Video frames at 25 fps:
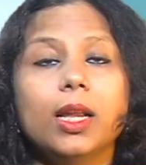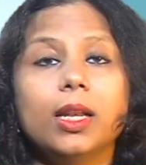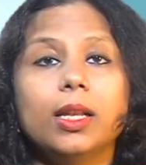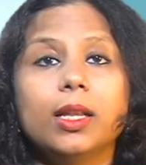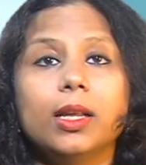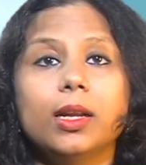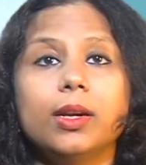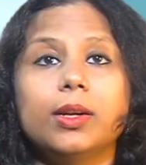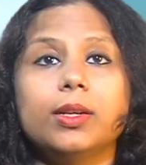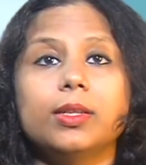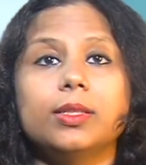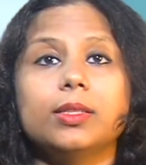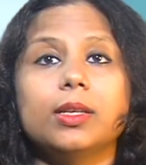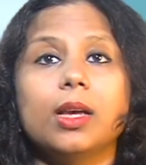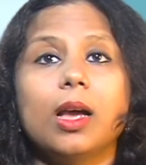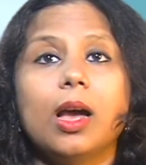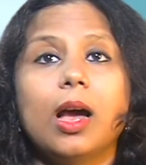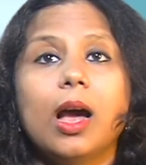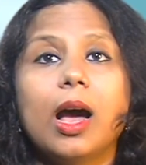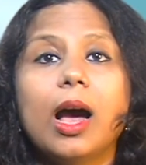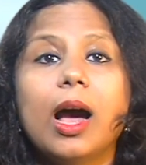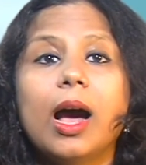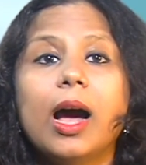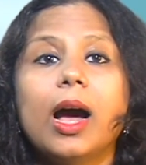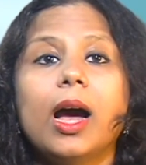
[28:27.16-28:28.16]
there is
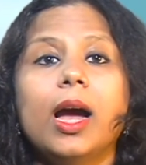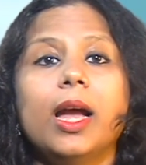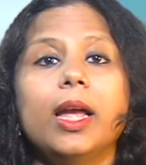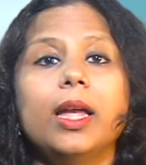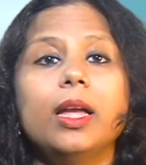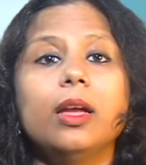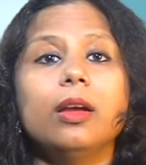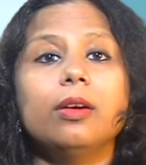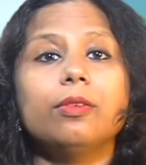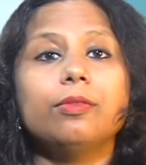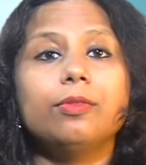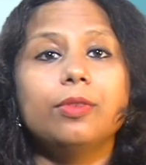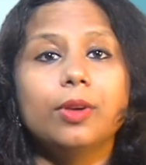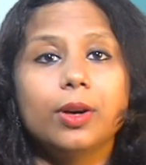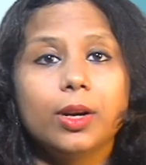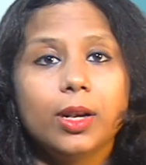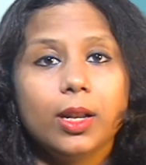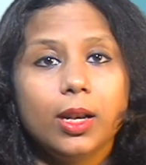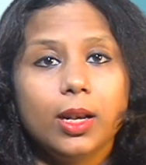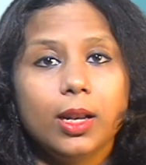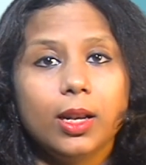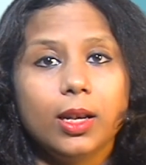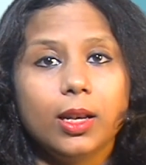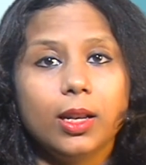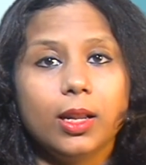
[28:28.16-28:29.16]
high
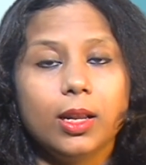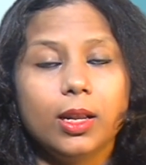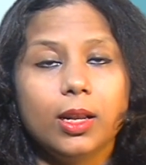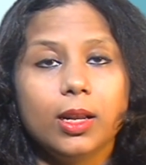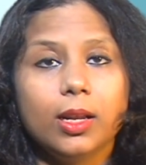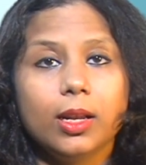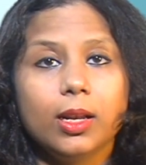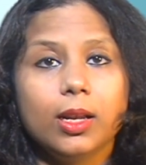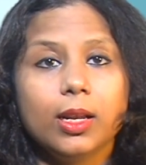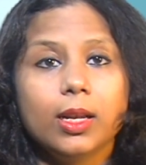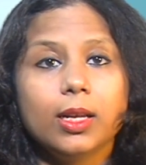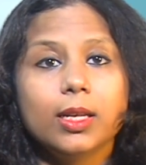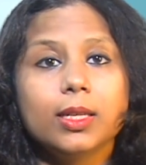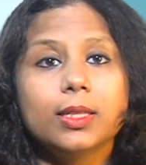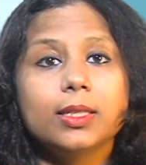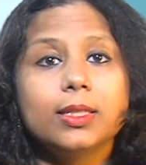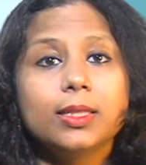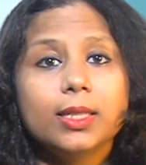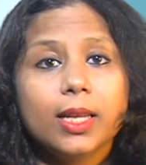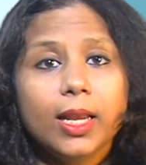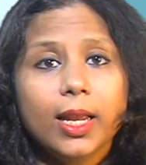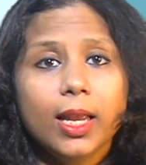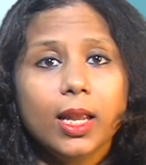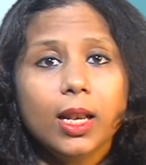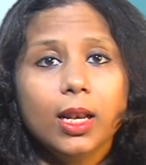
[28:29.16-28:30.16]
fertility.
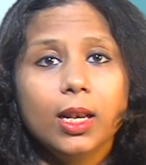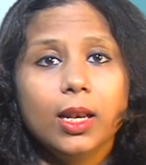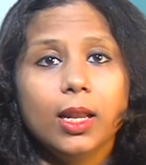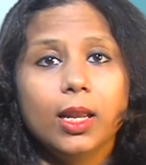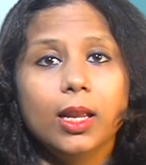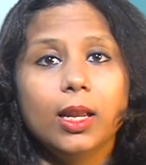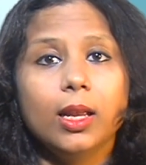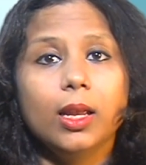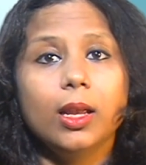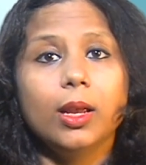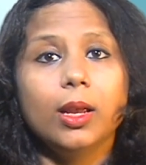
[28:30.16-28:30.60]
Secondly,